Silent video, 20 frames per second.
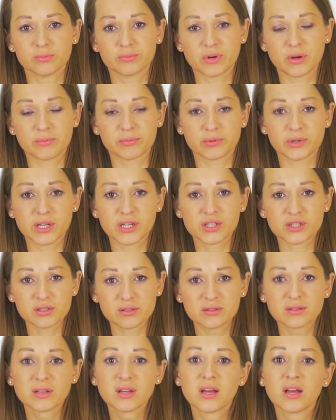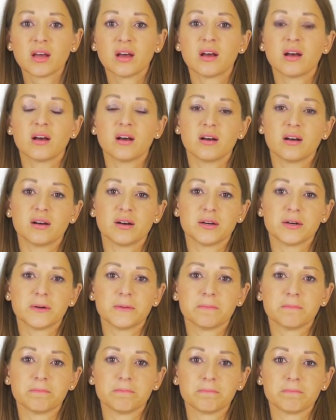preparation
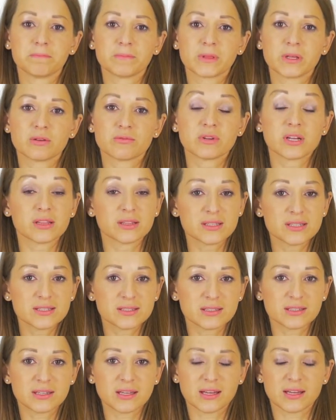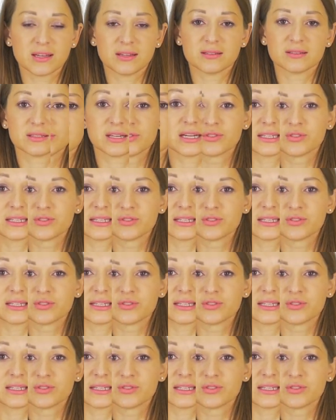realistic and